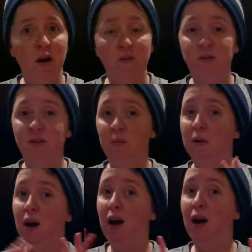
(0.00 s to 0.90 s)
of some
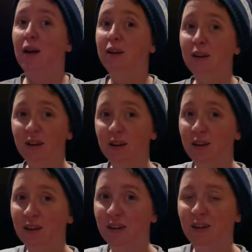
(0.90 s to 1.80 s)
kind,
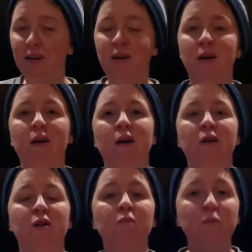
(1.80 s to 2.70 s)

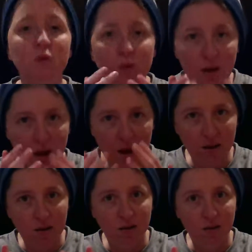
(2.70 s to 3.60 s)

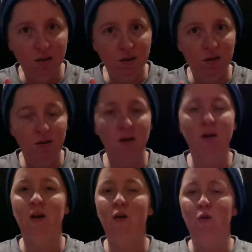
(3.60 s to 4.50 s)
communicate
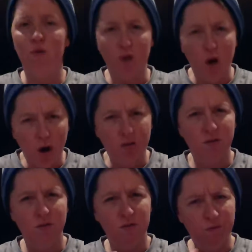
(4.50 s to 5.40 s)

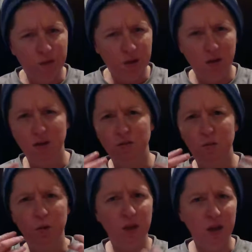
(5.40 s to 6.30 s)
thoughts, feelings,
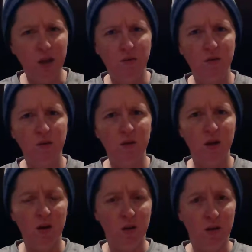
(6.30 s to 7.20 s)
beliefs,
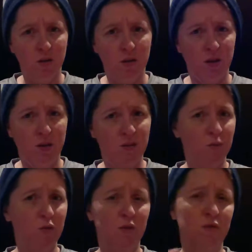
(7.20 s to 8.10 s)
to give
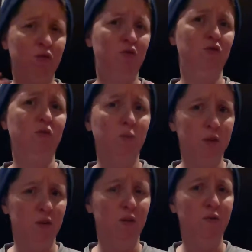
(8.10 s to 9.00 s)
some sort of
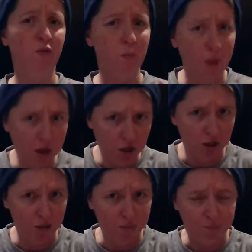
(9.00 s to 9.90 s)
description or
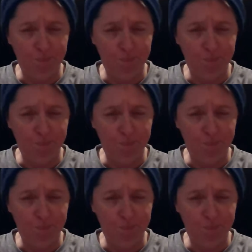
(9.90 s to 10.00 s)
information.